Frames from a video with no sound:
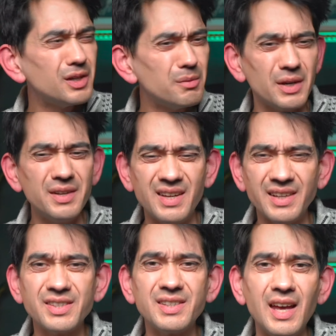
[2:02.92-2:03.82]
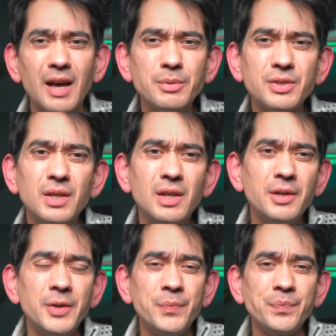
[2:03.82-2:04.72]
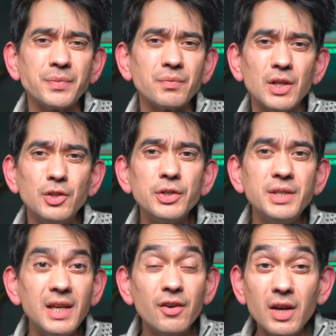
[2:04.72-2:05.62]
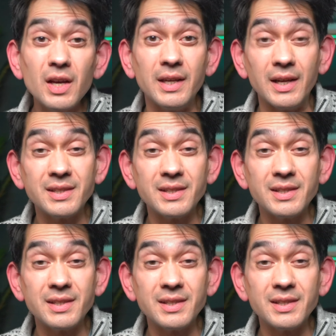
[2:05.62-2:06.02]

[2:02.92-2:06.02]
are my next steps? Not a year earlier,